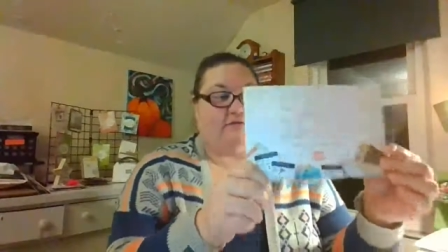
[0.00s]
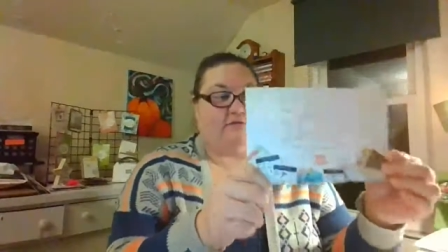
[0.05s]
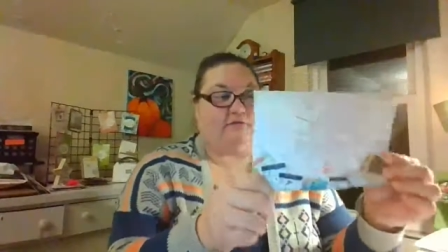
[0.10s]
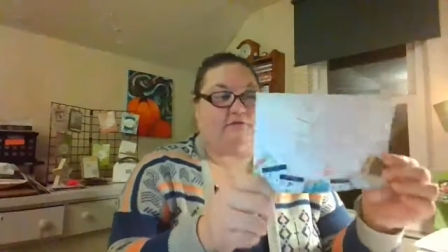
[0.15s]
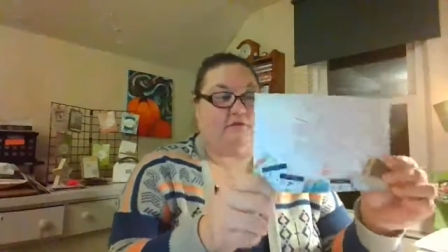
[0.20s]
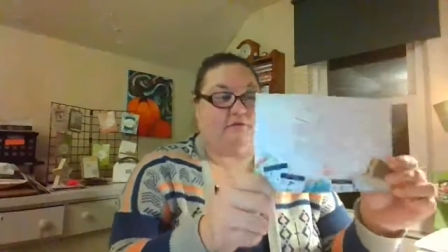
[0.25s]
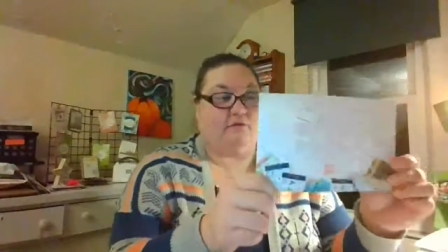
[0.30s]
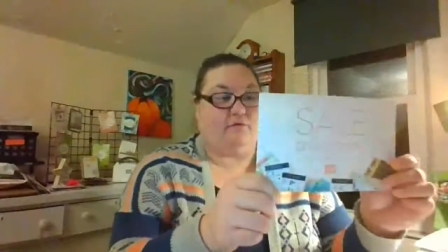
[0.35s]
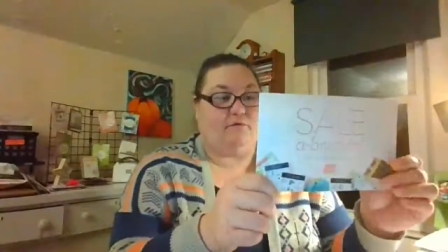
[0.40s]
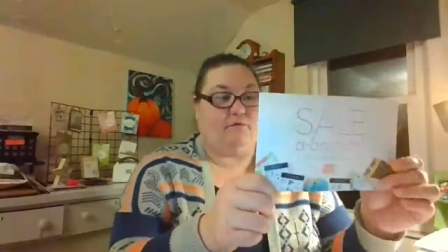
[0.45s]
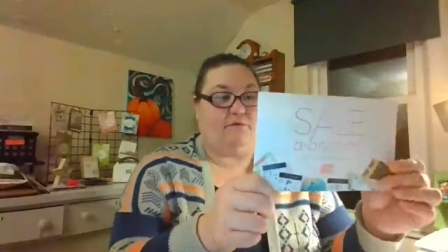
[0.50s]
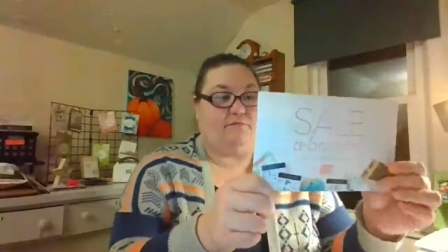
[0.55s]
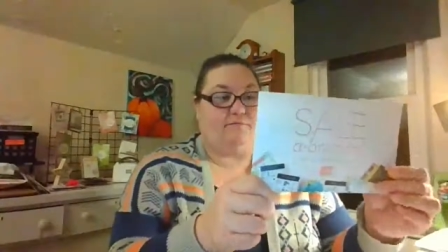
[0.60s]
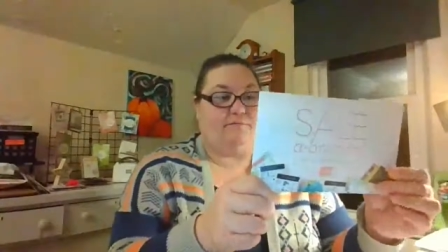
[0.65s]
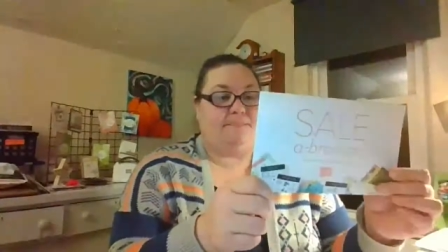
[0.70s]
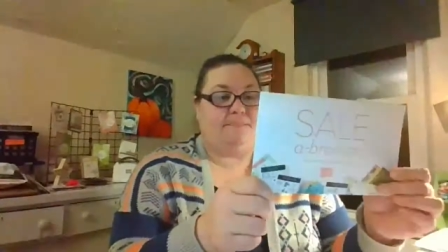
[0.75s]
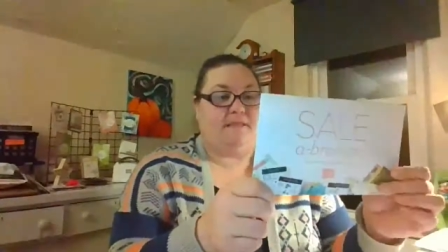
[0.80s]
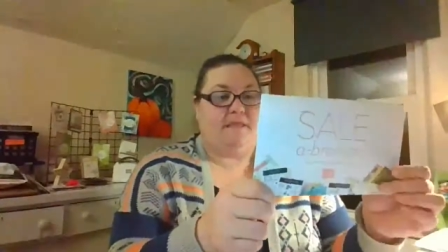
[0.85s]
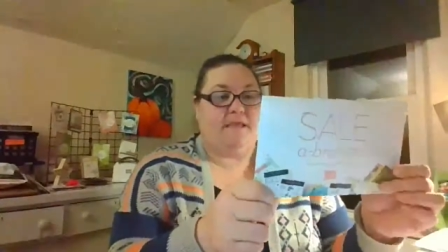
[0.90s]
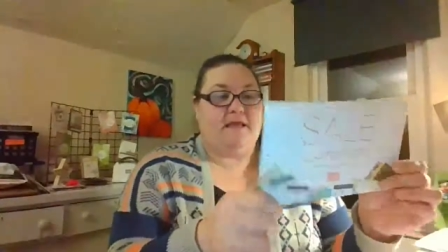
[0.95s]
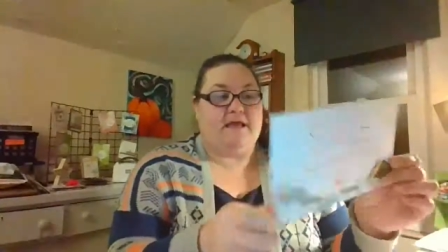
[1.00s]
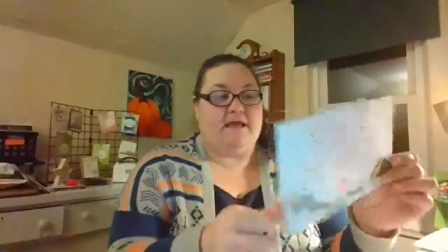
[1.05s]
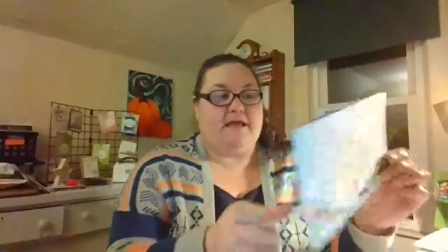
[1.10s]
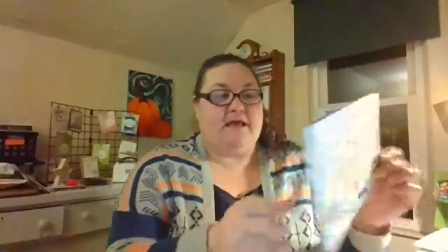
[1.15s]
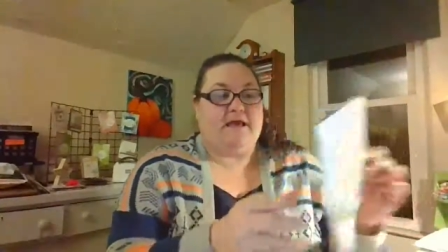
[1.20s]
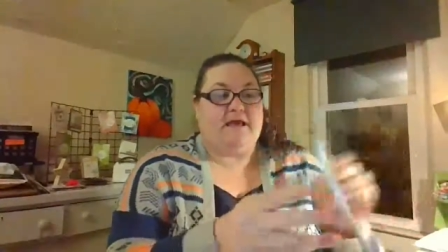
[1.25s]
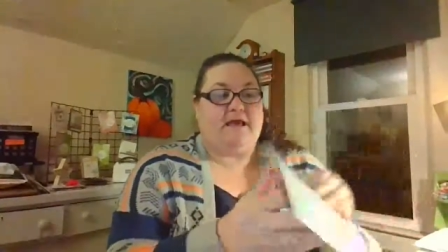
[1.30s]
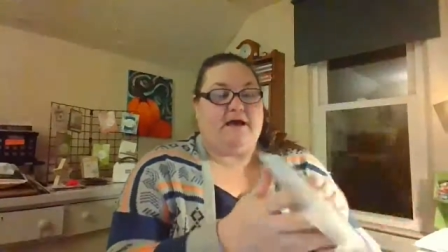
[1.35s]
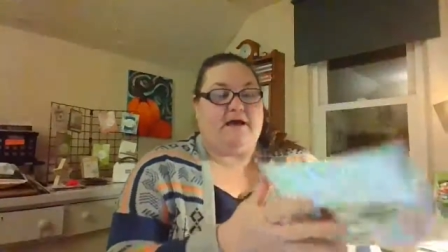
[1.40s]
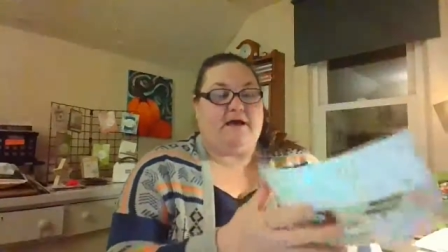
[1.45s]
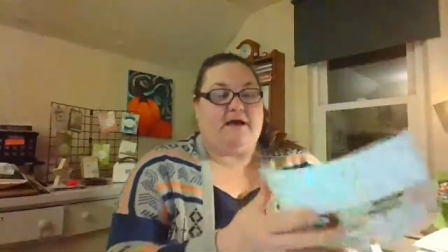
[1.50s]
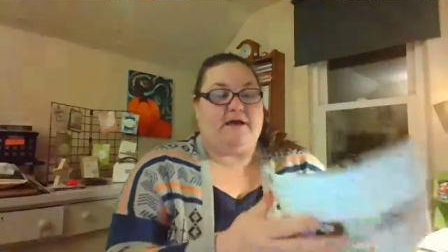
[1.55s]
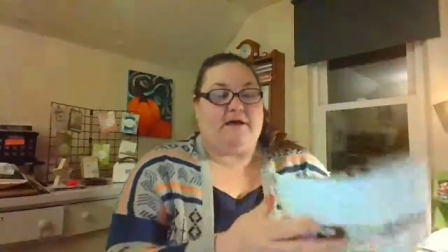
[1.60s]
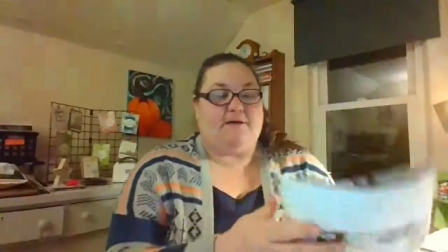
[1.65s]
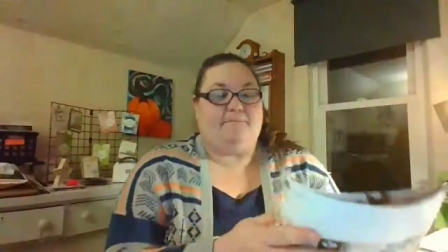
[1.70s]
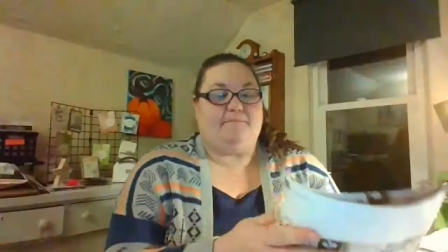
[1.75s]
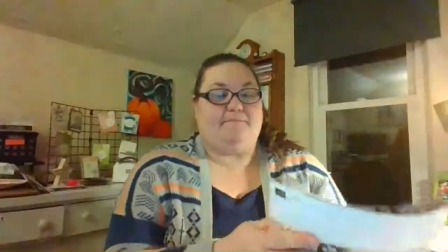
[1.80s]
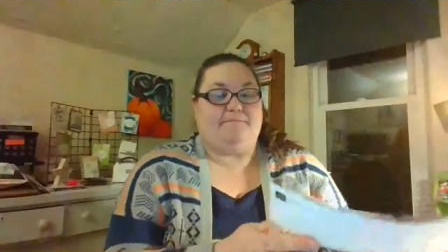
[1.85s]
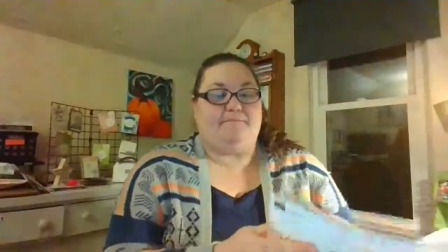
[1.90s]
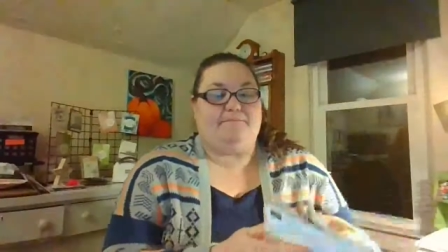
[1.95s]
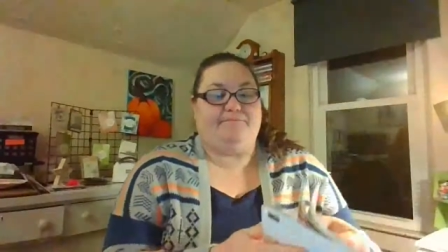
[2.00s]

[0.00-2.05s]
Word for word: So um,